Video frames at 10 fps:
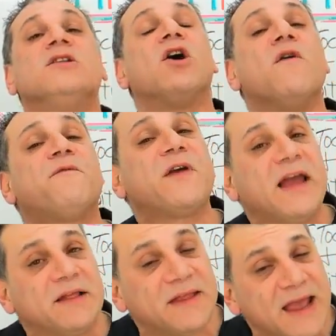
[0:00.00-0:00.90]
Don't
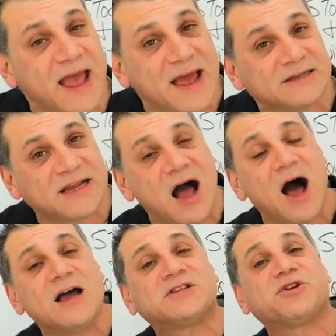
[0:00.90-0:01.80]
forget the Ask
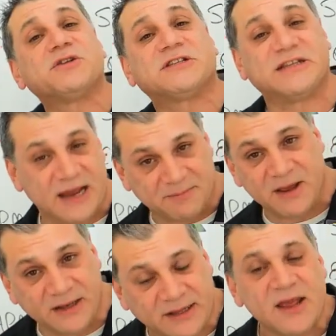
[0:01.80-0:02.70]
Oscar
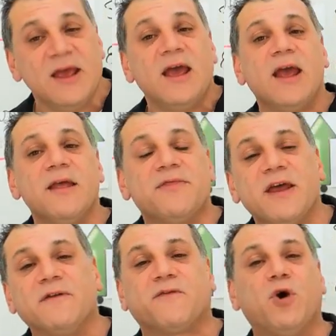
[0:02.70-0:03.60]
segment, and
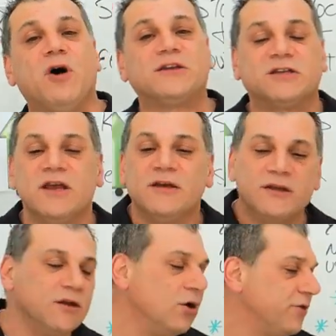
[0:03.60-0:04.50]
then of course,
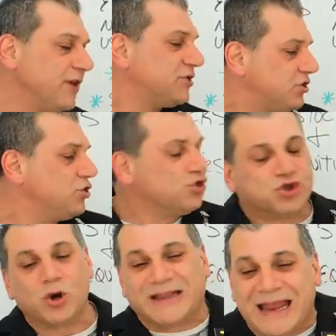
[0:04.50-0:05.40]
you know, this
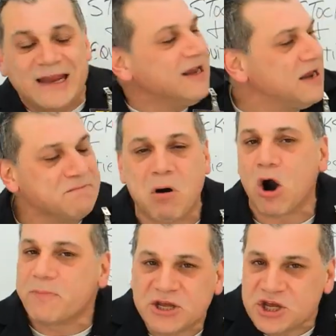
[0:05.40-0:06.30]
Jordanian
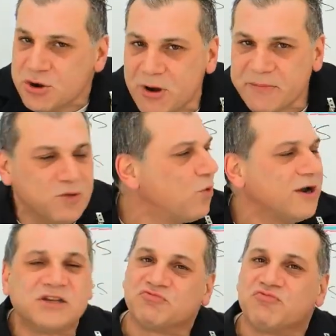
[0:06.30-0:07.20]
barbecue, I mean,
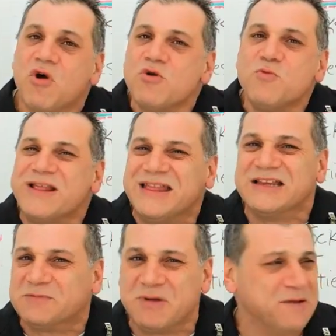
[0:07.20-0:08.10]
what is wrong with
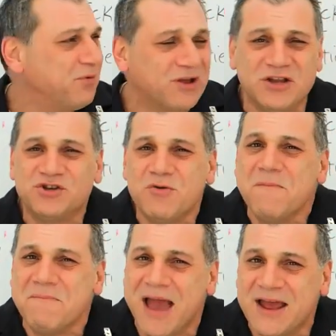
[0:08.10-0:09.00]
these people? Could you
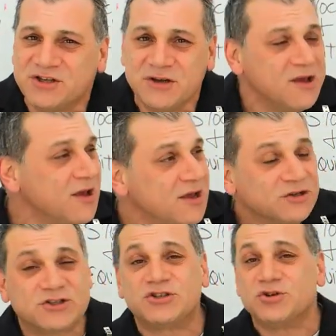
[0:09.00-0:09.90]
imagine?
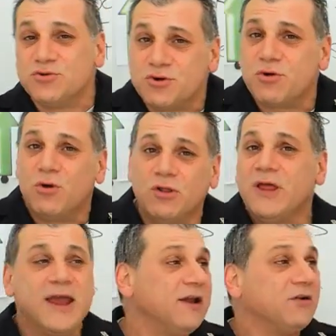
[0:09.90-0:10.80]
Sooner or
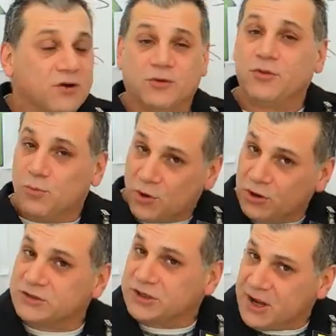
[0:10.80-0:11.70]
later, the
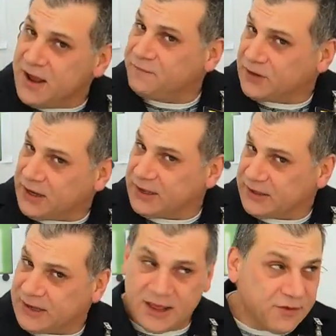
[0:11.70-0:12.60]
world's going to have to
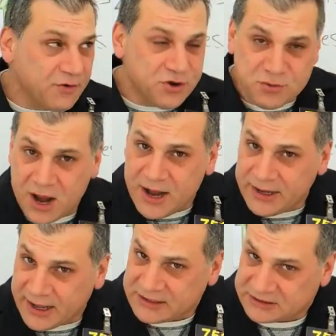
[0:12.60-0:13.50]
get together and
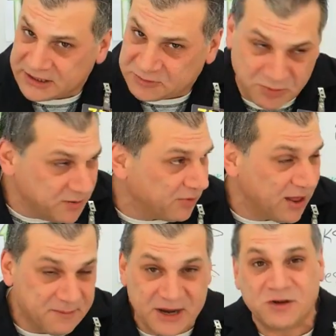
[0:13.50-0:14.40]
unite against these
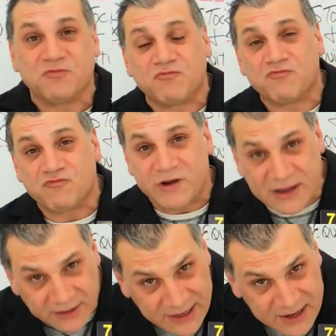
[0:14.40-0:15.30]
people. I mean,
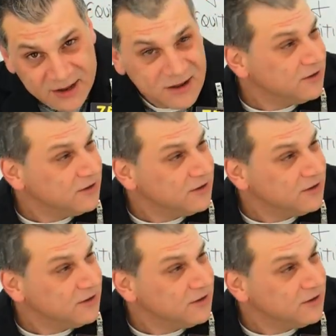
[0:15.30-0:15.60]
really?